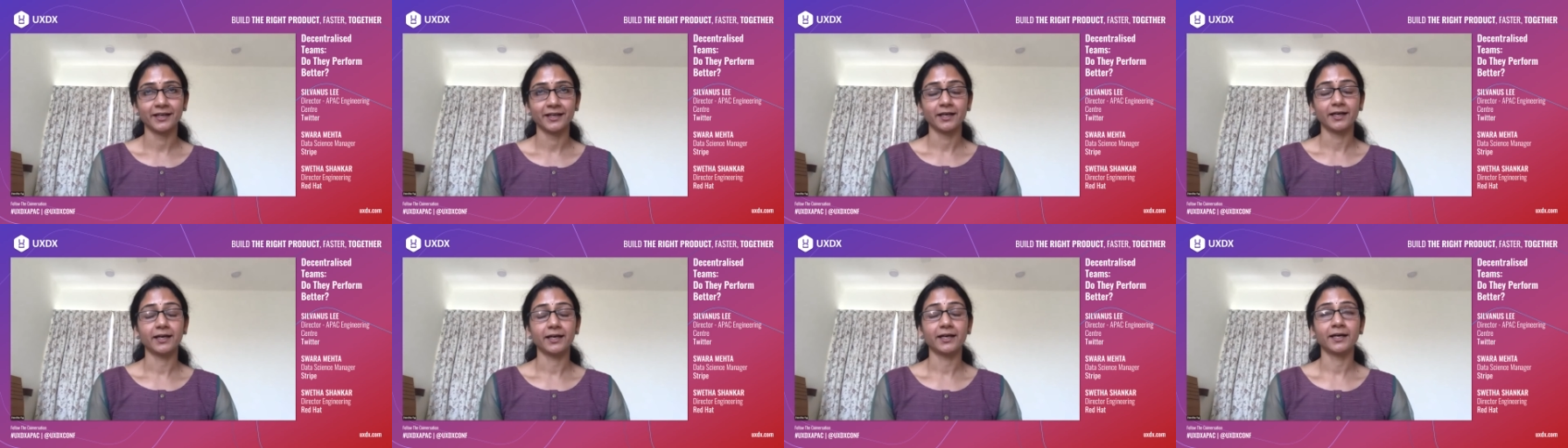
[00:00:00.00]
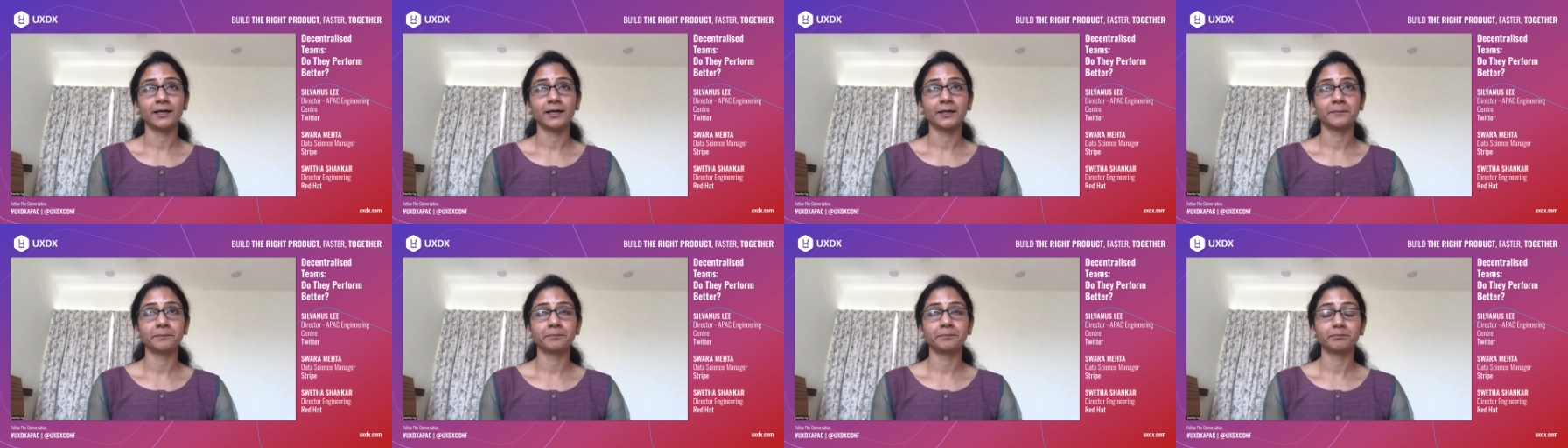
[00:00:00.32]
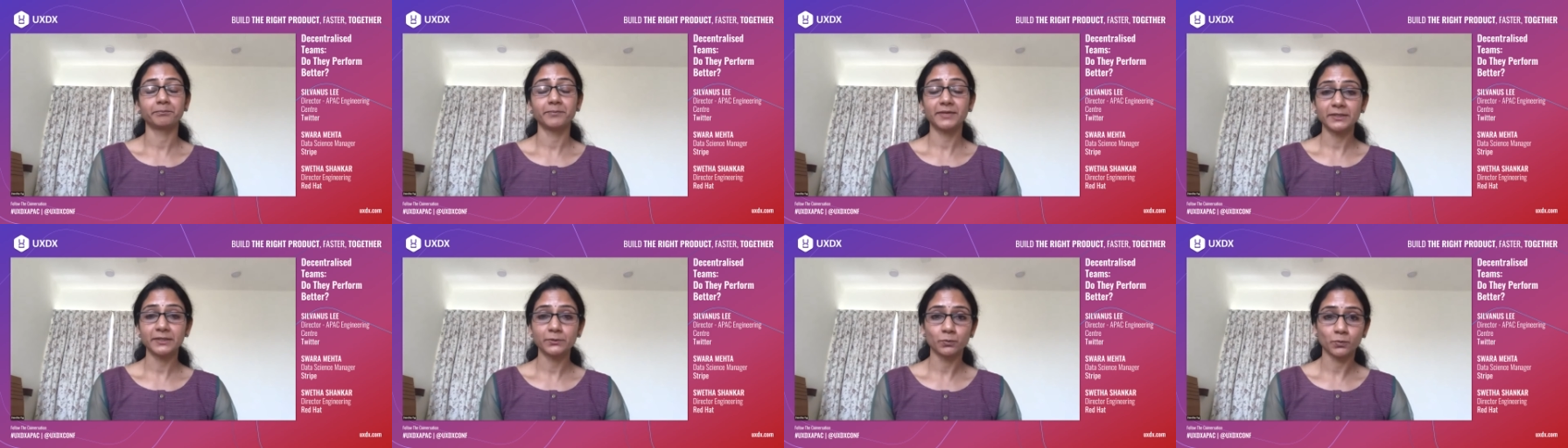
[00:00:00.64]

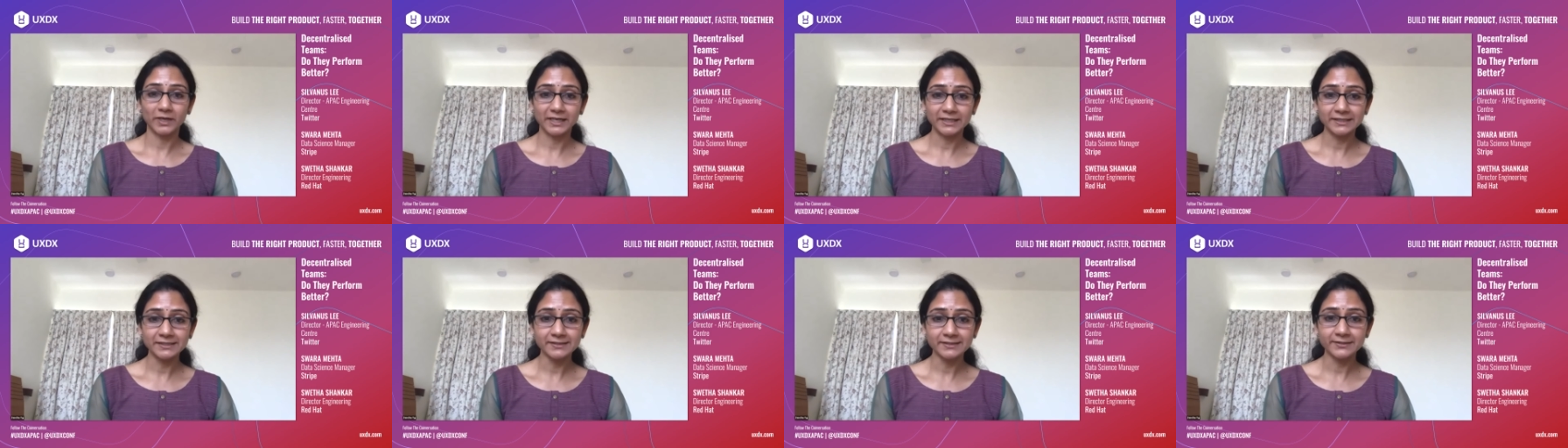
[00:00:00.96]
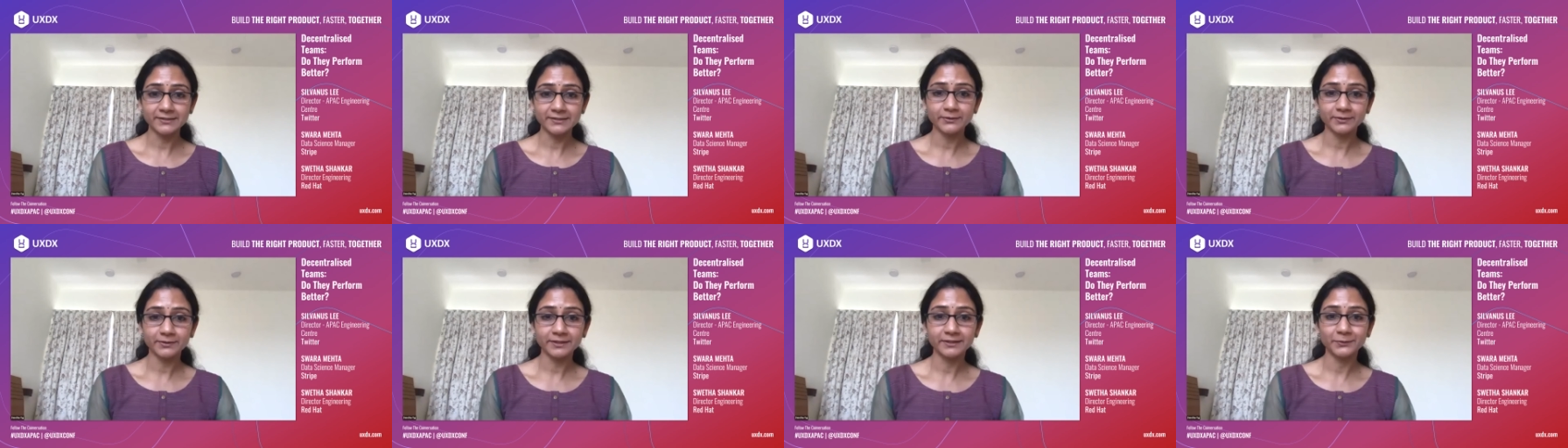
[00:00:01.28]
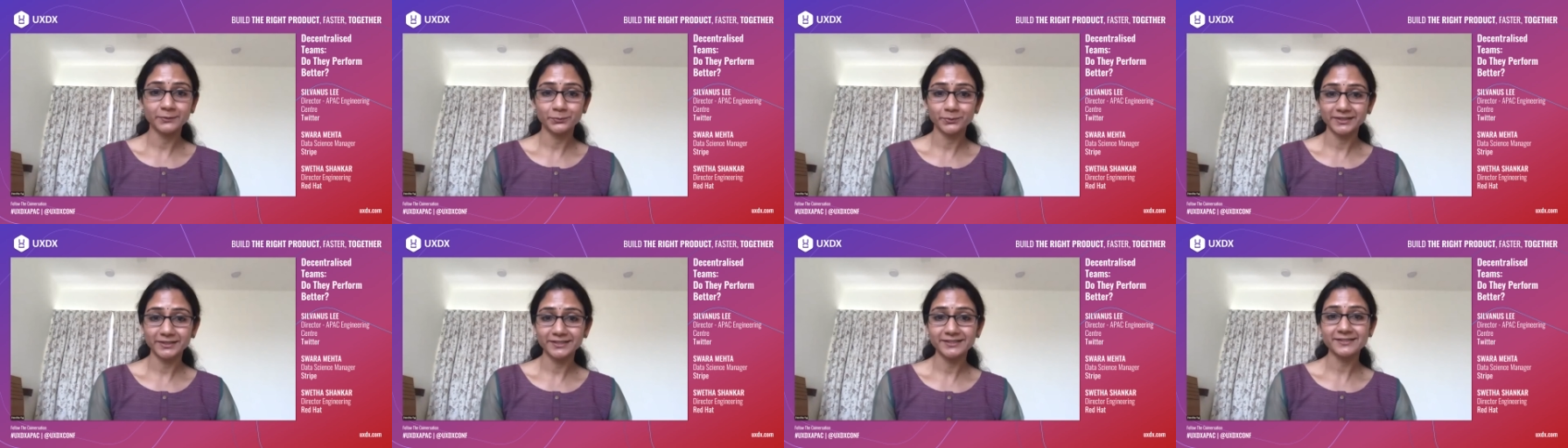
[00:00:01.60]
But once you
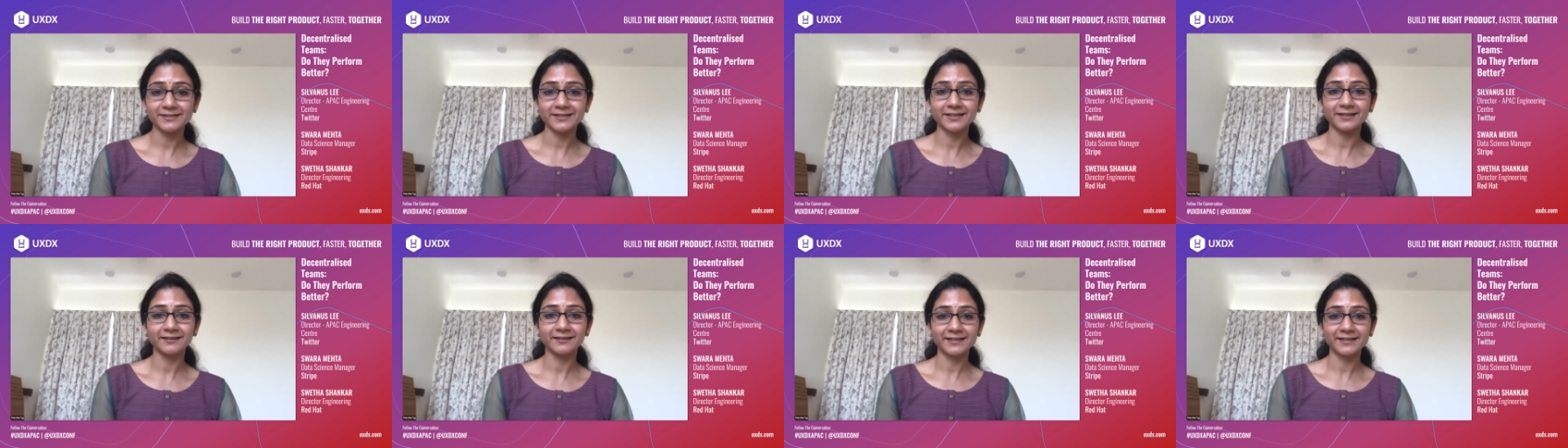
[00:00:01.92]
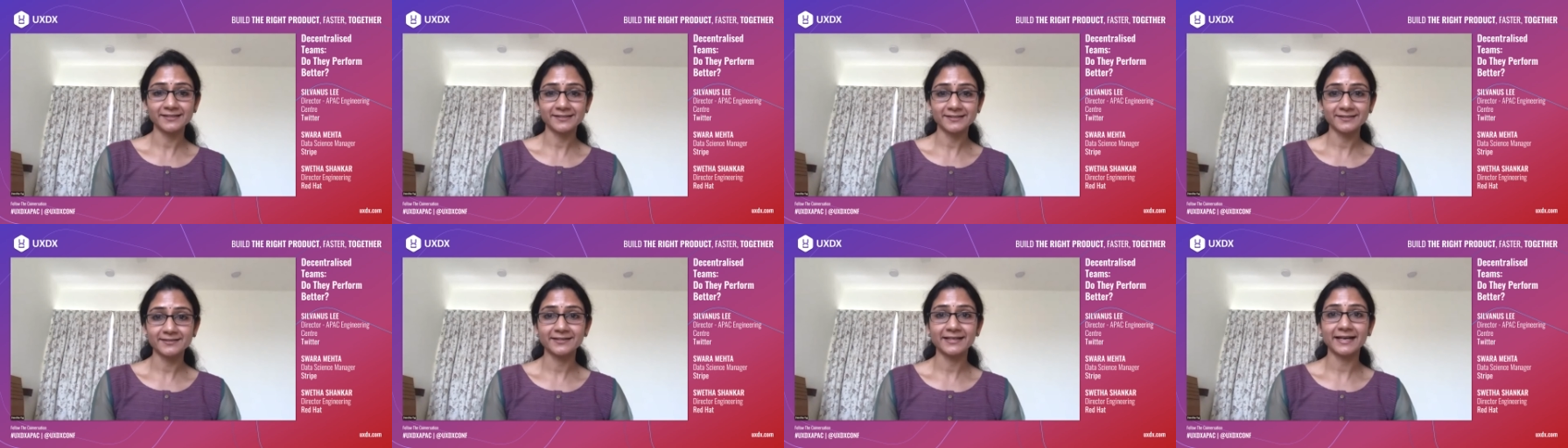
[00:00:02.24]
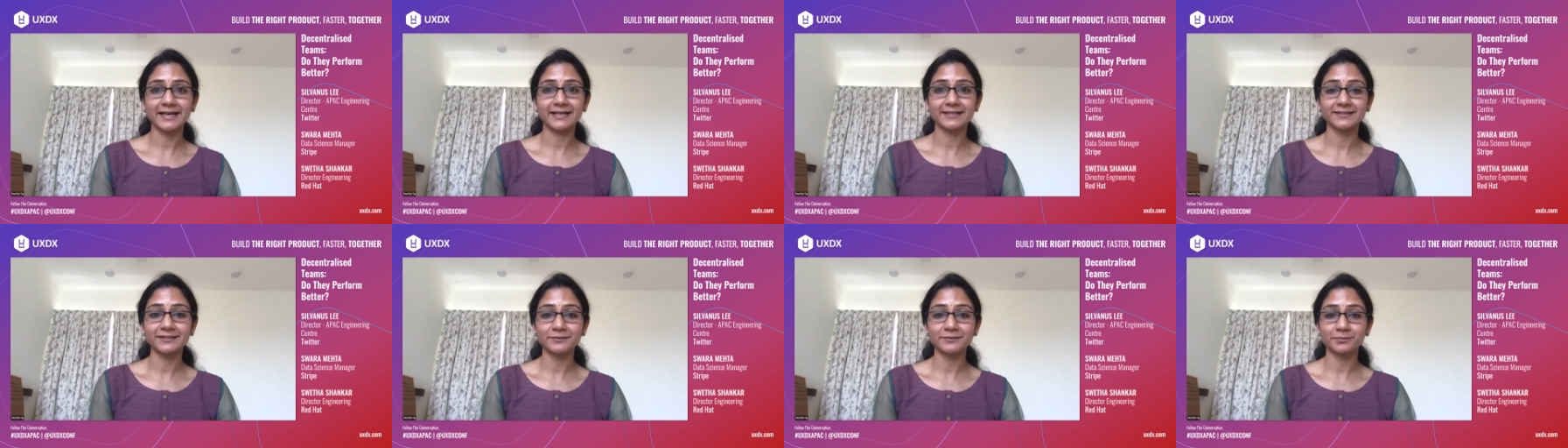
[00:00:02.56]
convince that there's a
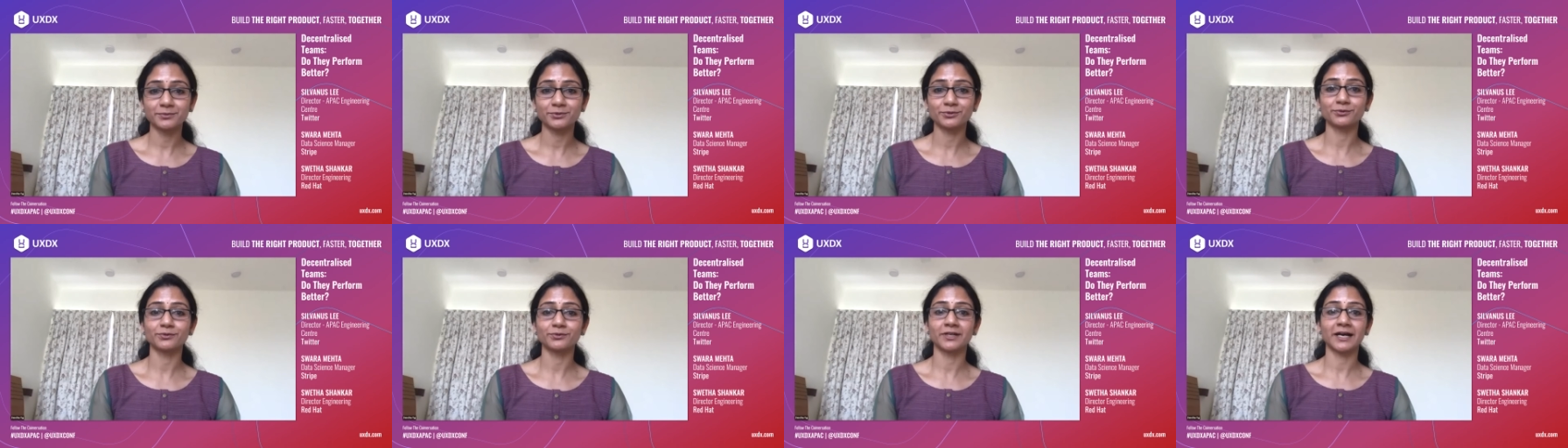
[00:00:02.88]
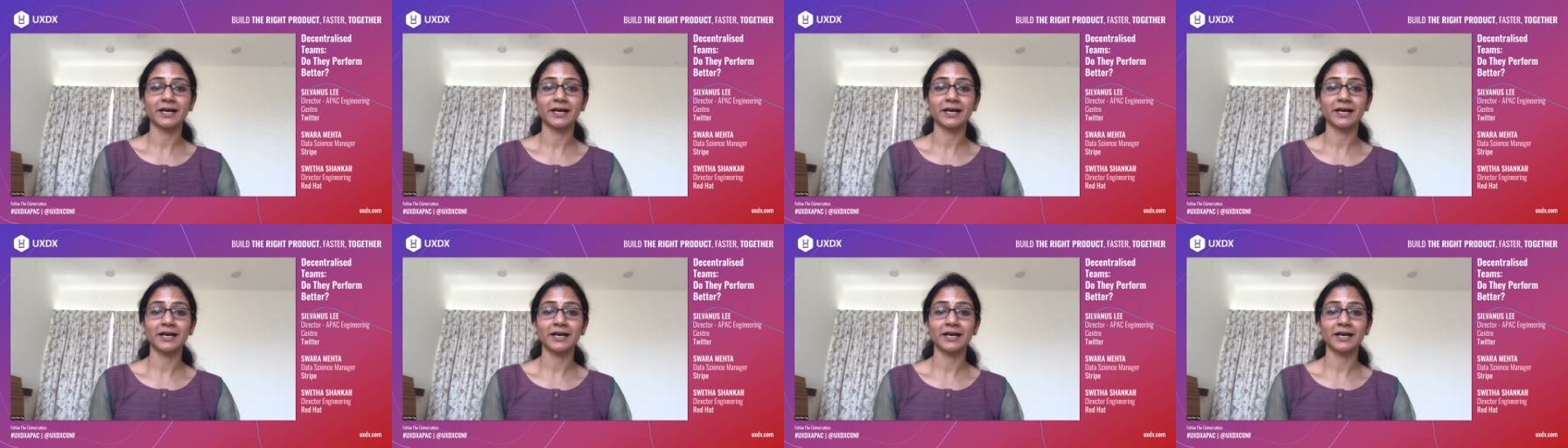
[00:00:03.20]
talent pool,